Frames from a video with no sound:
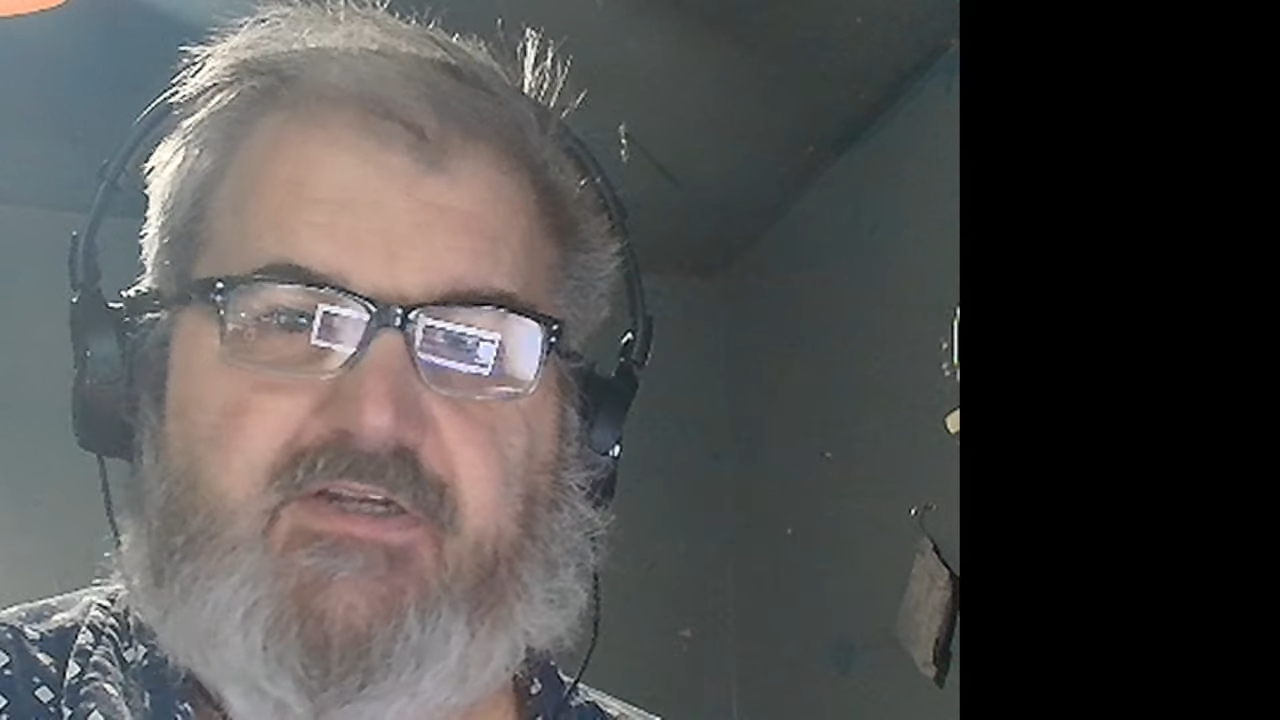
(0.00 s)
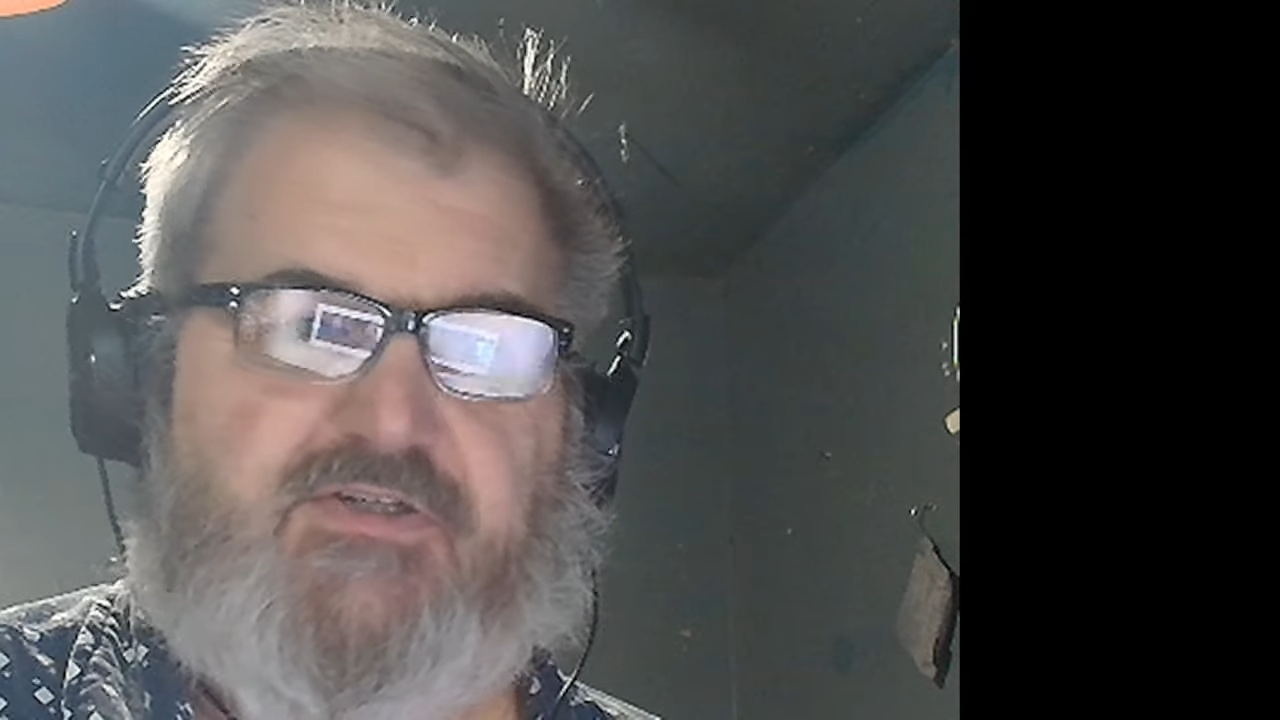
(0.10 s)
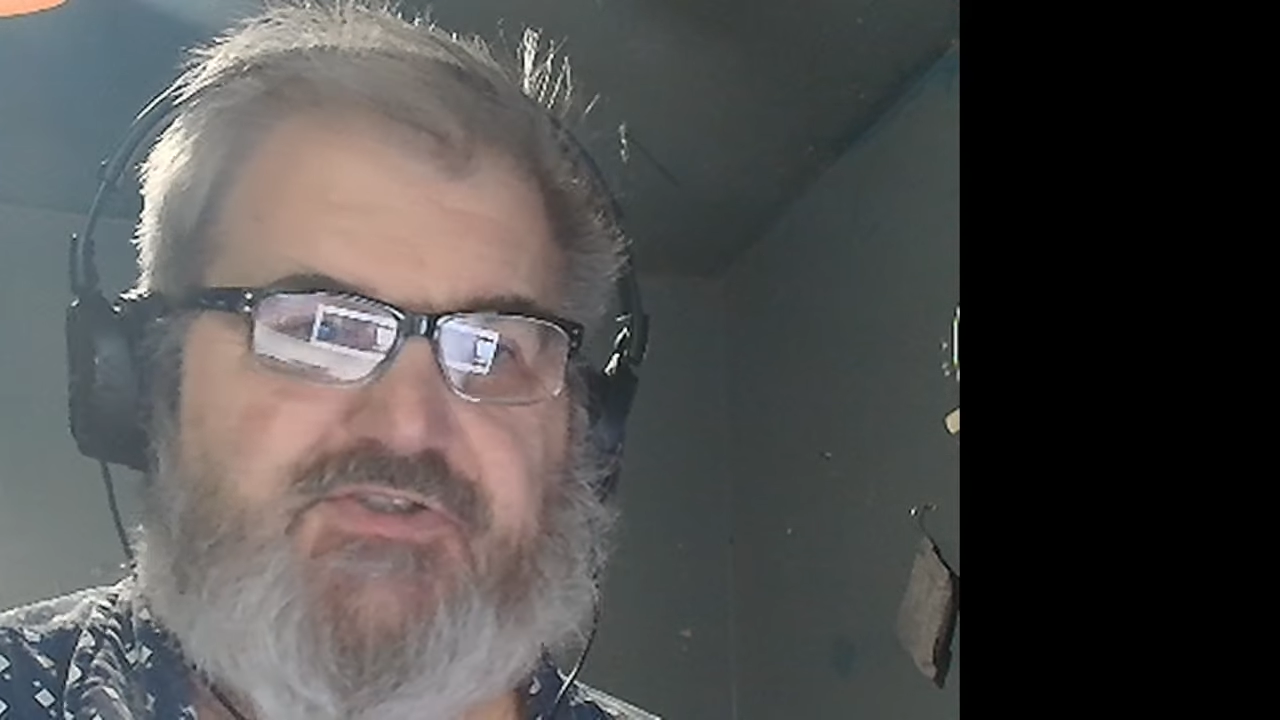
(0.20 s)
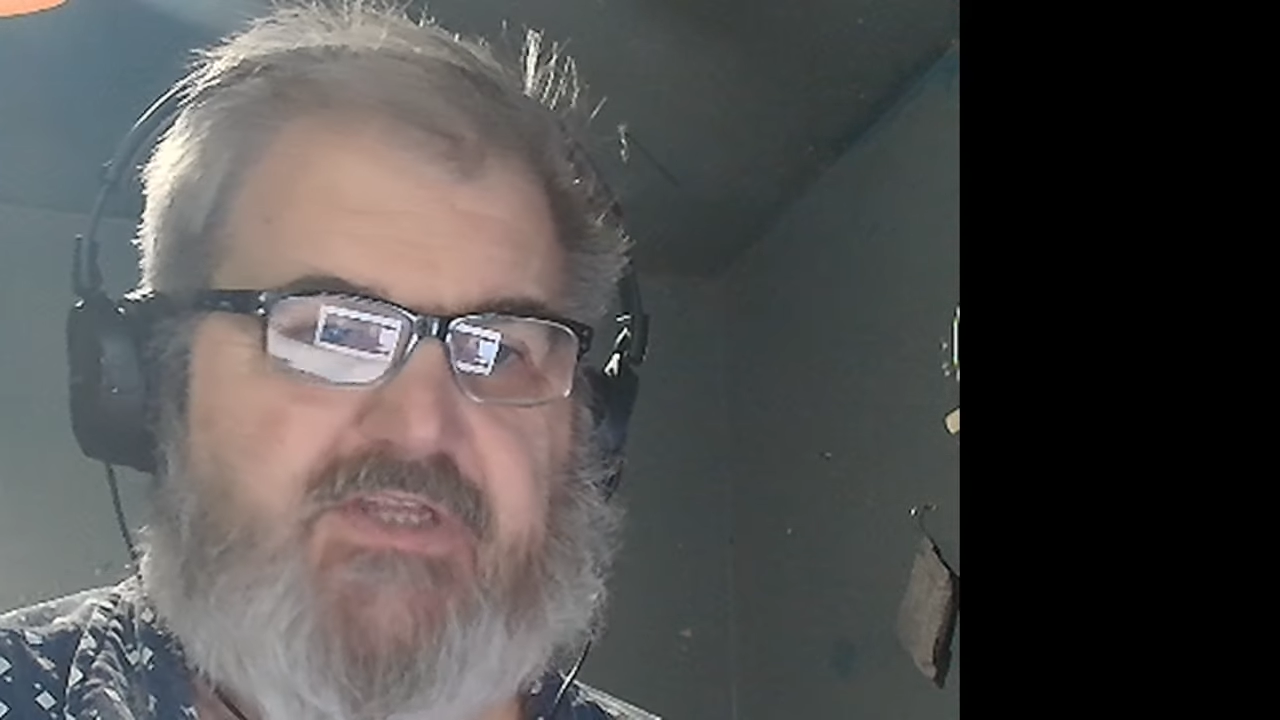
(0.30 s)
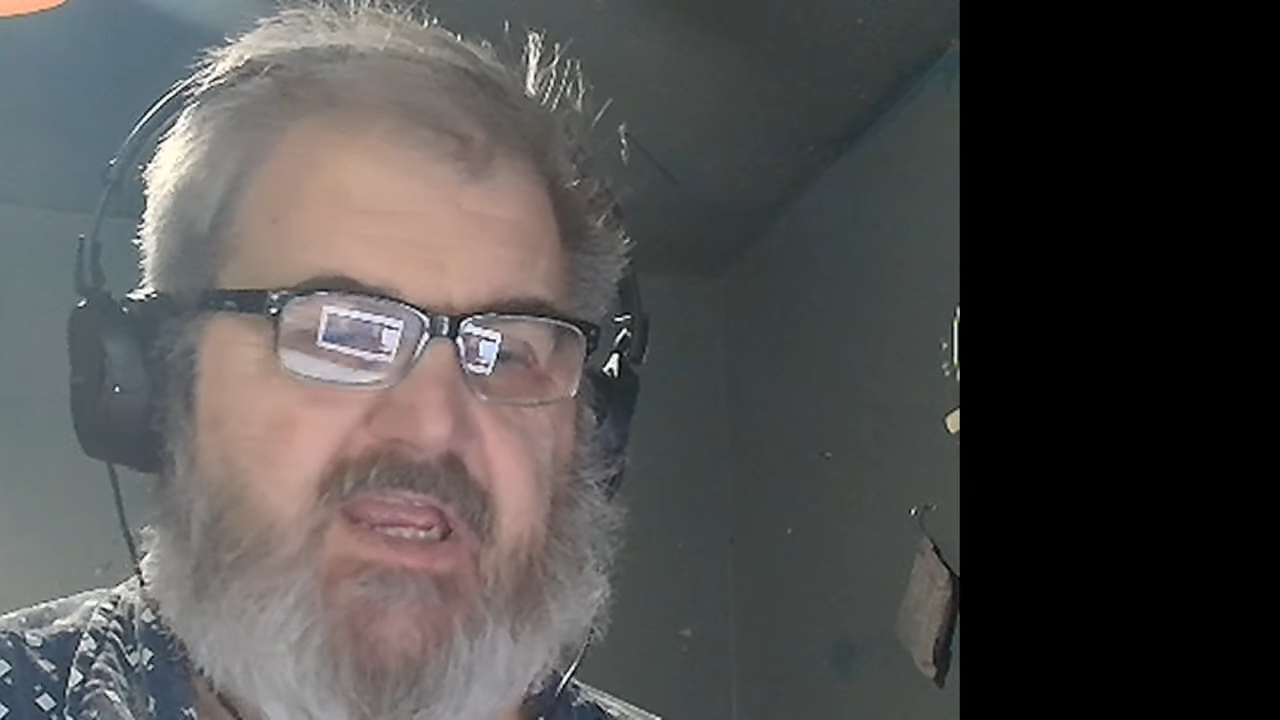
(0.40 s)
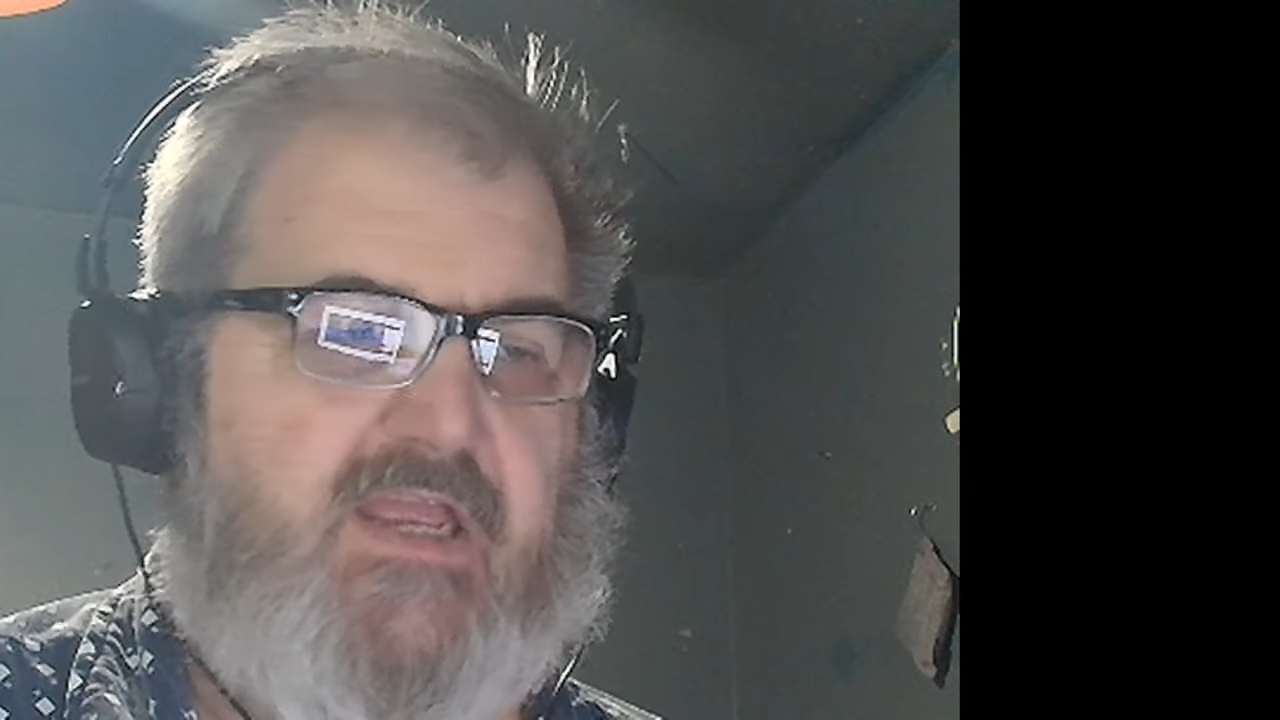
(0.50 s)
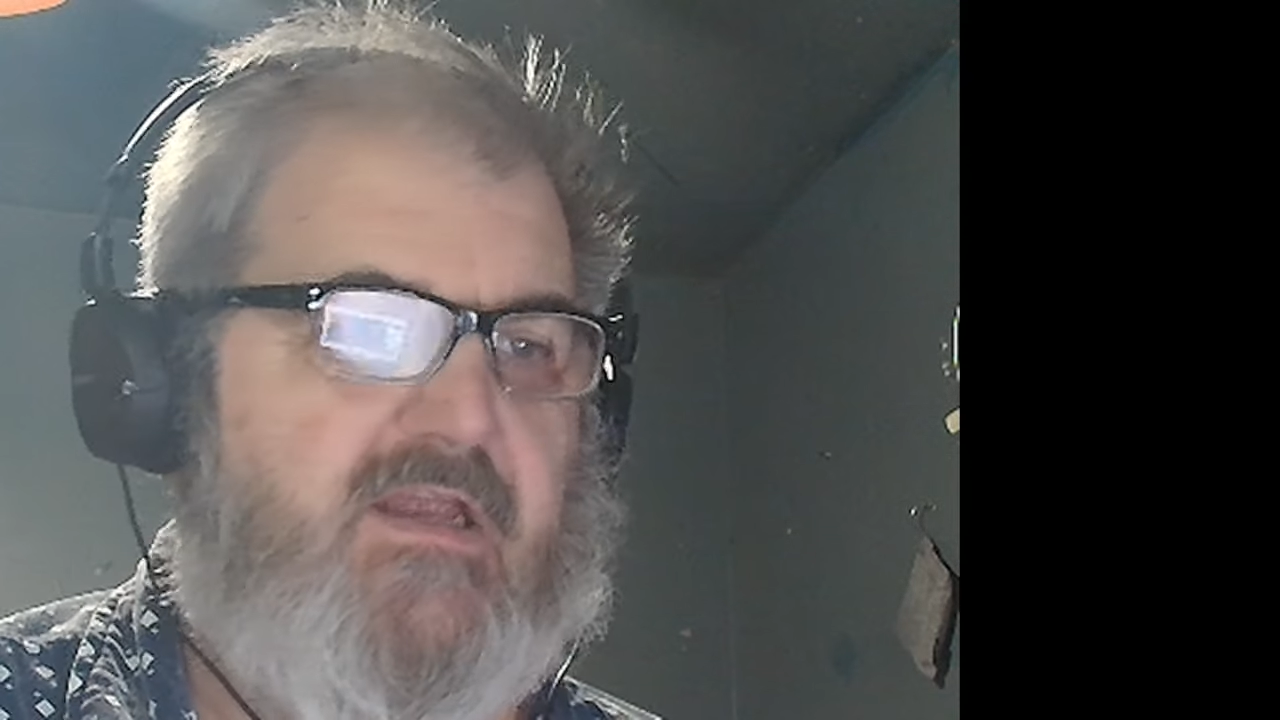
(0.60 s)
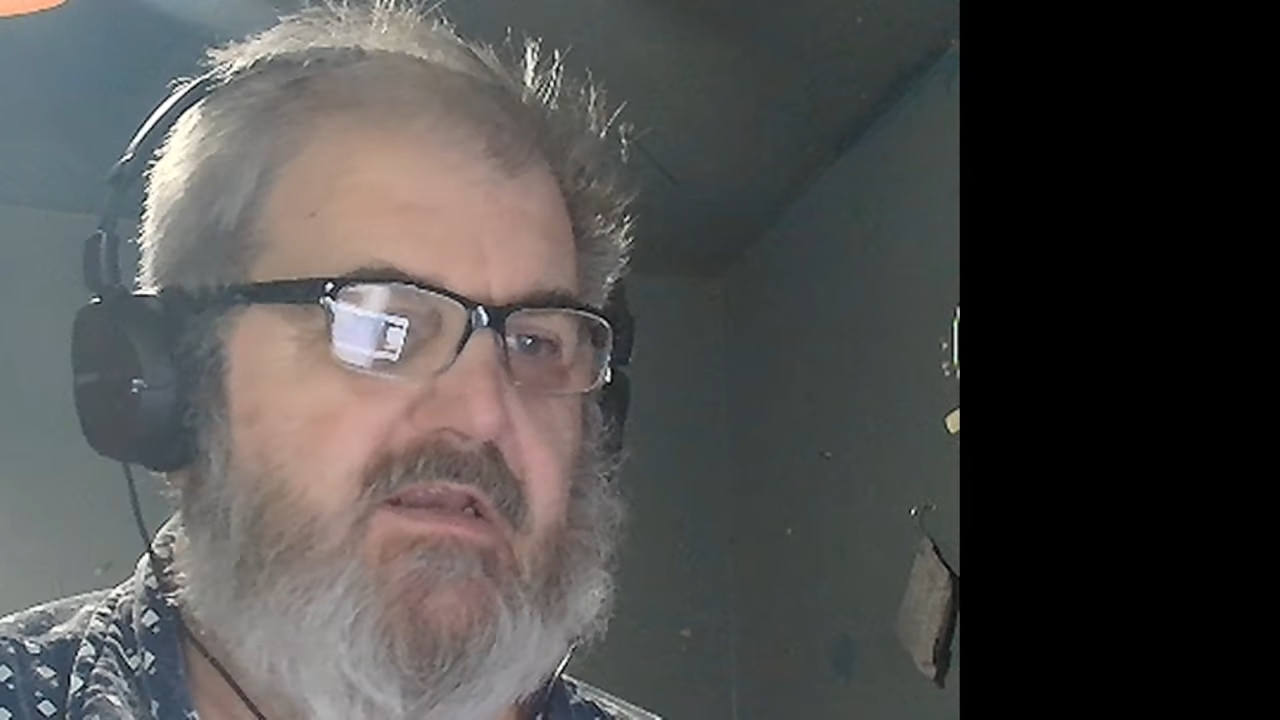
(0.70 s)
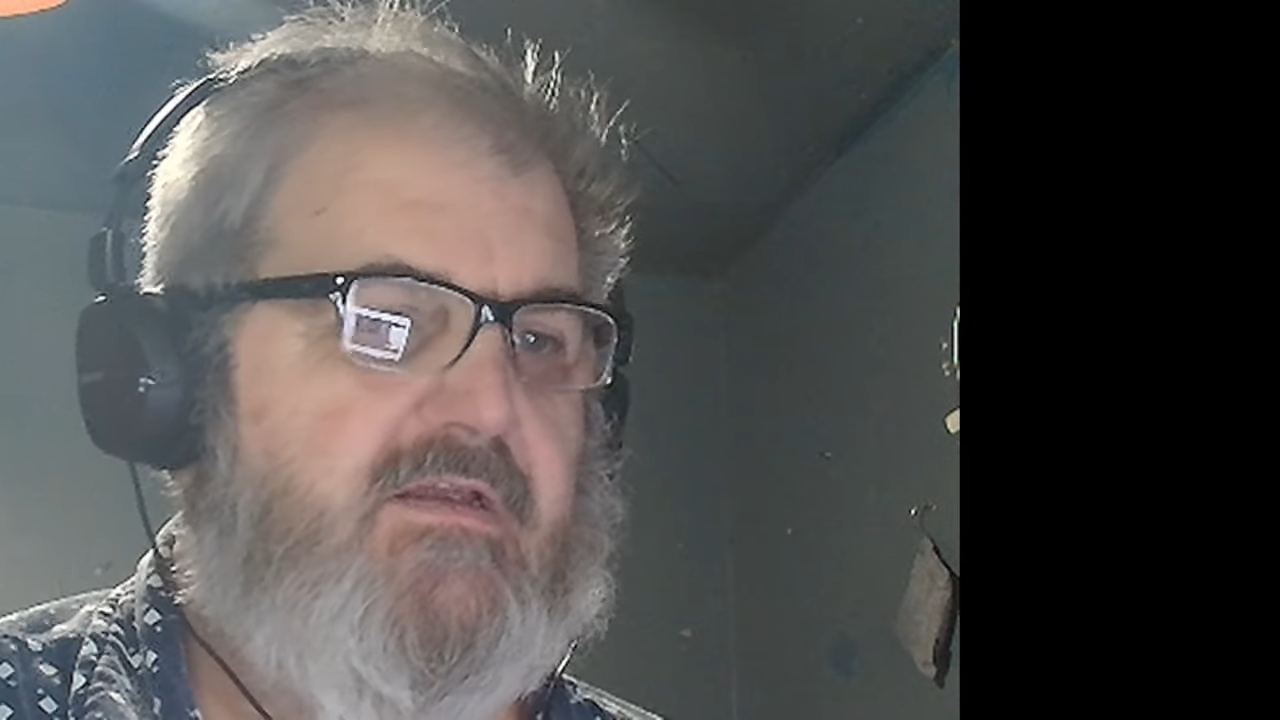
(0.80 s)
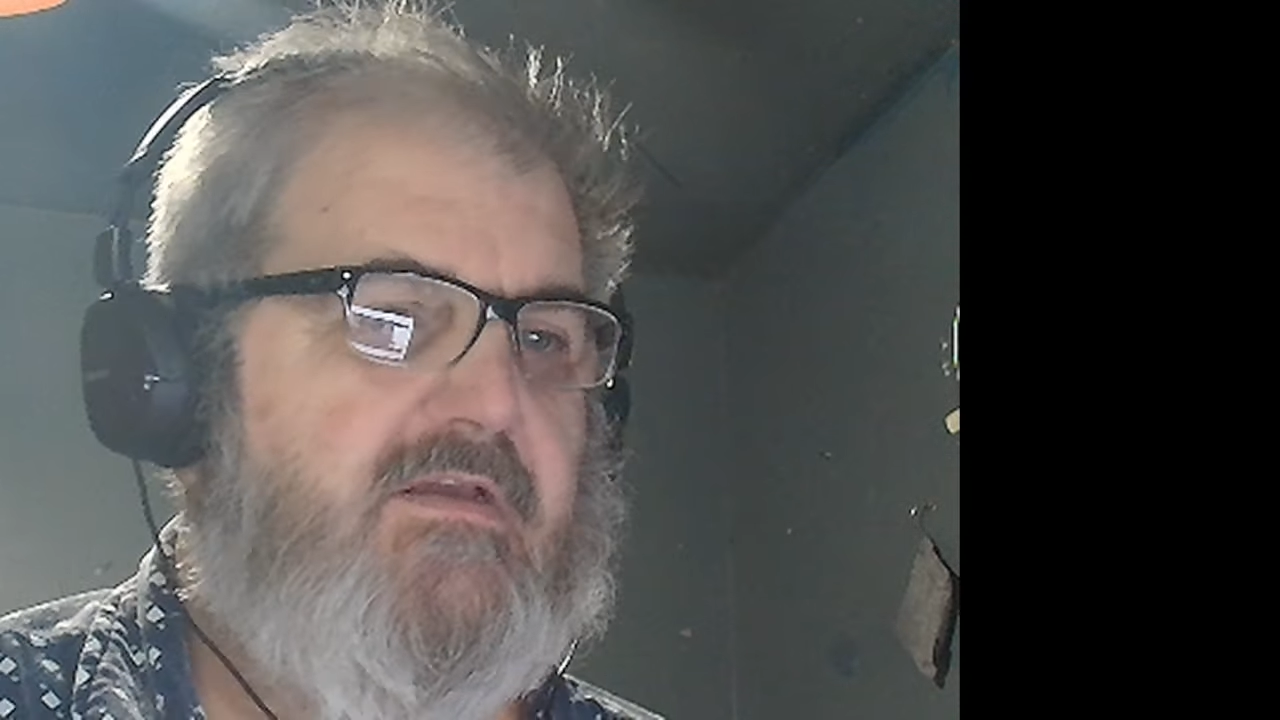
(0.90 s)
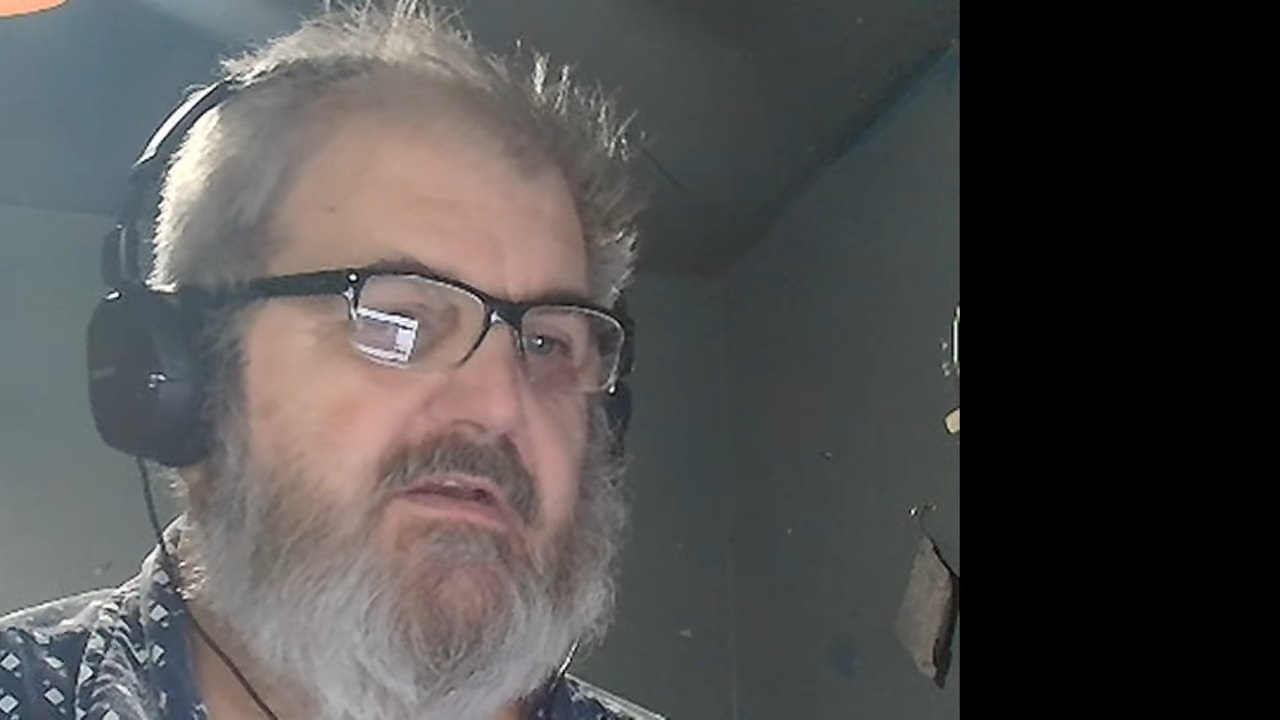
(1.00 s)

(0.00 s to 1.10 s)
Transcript: understand,